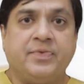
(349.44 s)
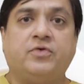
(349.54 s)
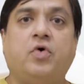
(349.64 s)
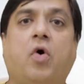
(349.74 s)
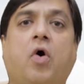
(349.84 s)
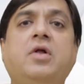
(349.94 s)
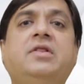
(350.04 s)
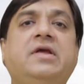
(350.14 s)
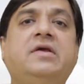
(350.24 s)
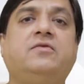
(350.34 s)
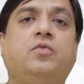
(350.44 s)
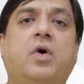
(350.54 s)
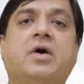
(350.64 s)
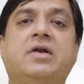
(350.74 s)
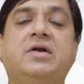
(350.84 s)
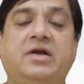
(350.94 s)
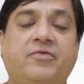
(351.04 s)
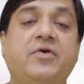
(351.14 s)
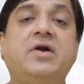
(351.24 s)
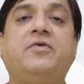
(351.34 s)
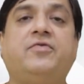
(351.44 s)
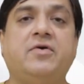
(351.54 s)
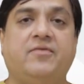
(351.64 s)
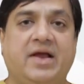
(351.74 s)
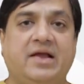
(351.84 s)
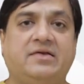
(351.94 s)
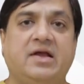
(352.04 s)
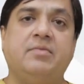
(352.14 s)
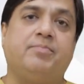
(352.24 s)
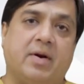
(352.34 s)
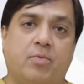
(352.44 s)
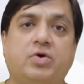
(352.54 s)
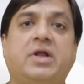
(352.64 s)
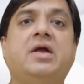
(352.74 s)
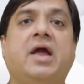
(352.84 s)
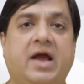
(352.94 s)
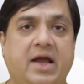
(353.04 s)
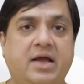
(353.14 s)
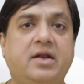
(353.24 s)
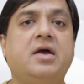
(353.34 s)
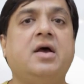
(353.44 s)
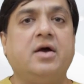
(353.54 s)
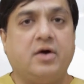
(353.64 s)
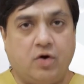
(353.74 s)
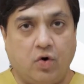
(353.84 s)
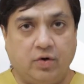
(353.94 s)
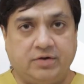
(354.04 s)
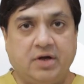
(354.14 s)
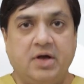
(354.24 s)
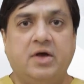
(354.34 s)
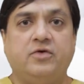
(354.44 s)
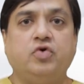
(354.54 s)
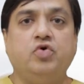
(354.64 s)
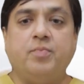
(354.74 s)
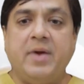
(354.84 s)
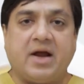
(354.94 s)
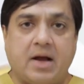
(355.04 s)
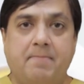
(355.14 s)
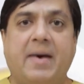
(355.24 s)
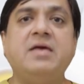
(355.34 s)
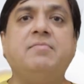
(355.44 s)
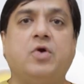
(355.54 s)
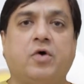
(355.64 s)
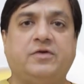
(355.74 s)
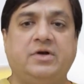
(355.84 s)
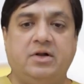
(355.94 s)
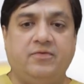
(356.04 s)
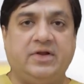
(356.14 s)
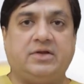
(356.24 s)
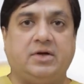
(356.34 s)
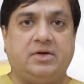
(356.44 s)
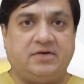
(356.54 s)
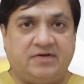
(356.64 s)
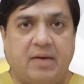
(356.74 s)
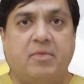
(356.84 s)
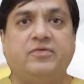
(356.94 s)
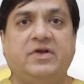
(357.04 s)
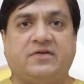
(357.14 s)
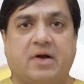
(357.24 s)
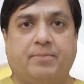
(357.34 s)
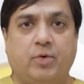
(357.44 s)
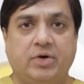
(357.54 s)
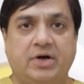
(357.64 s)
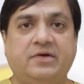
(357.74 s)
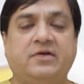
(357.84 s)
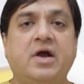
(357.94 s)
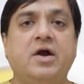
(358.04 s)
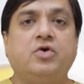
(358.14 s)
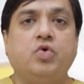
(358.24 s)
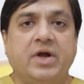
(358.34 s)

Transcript: So all these work in different ways in promoting hair growth. So you may combine minoxidil with some of these components to